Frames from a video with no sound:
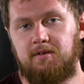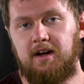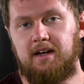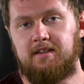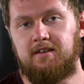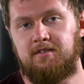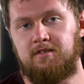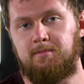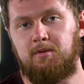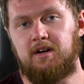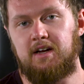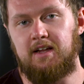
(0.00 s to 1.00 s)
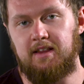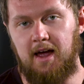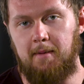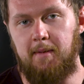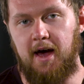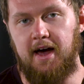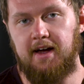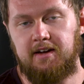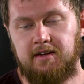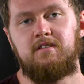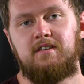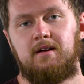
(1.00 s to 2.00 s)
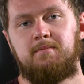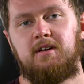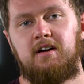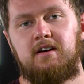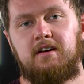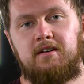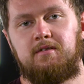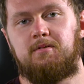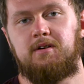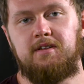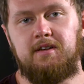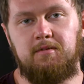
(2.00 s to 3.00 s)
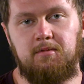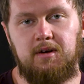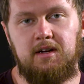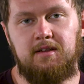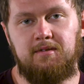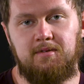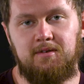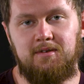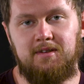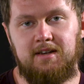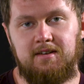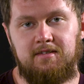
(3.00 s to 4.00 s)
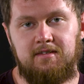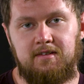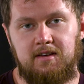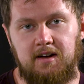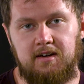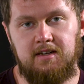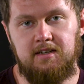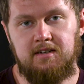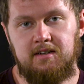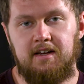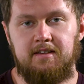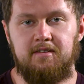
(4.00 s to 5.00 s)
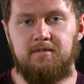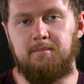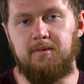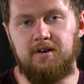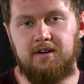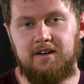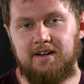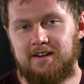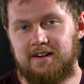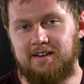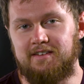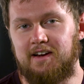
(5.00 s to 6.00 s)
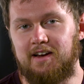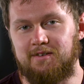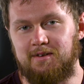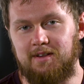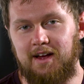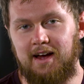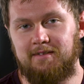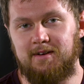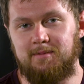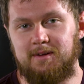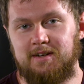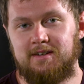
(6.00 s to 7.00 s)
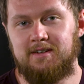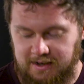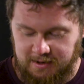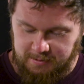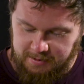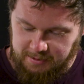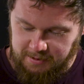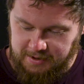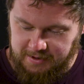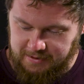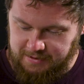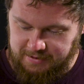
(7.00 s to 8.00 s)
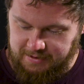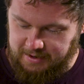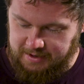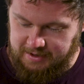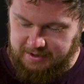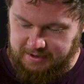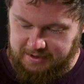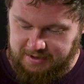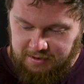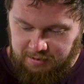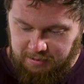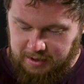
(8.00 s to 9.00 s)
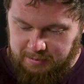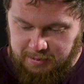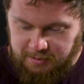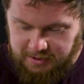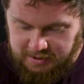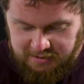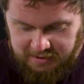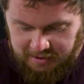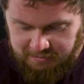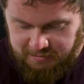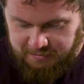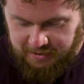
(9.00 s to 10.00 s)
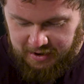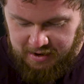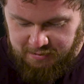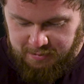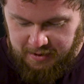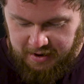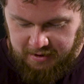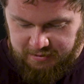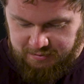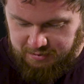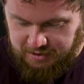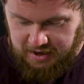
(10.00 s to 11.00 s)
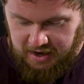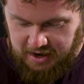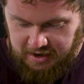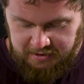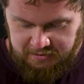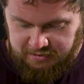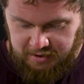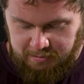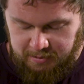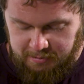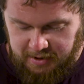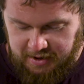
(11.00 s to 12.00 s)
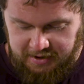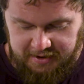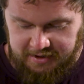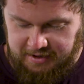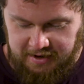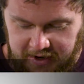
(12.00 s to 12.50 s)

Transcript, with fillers: right? This is bringing that back. So I'm not gonna really read through these study in this book because you guys will laugh at me. According to this study, 3.75 pounds were gained supplementing